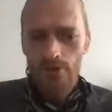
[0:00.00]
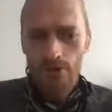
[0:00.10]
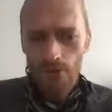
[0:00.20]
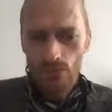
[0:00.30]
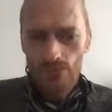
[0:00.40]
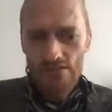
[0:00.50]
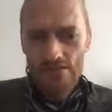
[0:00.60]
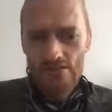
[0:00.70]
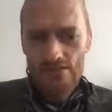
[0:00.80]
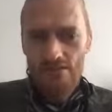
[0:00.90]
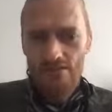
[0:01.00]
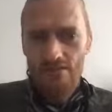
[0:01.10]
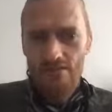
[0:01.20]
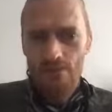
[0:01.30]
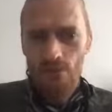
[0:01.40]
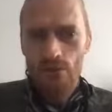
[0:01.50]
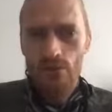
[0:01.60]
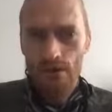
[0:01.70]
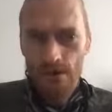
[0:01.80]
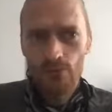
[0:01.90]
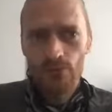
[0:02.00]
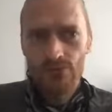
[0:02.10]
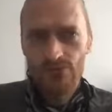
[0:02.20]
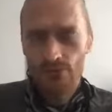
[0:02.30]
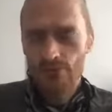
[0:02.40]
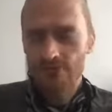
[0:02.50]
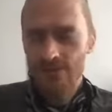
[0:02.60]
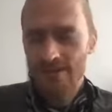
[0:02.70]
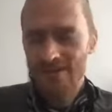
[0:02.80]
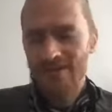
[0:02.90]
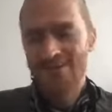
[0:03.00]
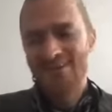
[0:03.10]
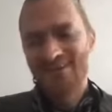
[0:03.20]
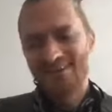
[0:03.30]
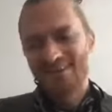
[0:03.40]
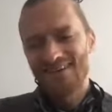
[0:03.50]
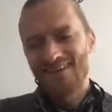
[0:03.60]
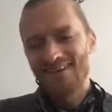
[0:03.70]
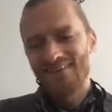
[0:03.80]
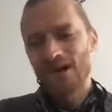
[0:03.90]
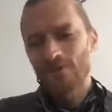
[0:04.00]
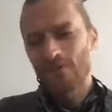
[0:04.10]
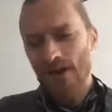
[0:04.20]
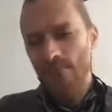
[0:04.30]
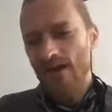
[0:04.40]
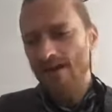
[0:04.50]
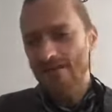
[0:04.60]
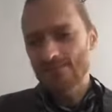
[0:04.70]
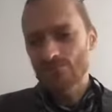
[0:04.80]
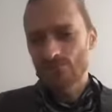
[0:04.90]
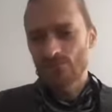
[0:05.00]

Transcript: but it was, we were able to sort of like, not bypass, but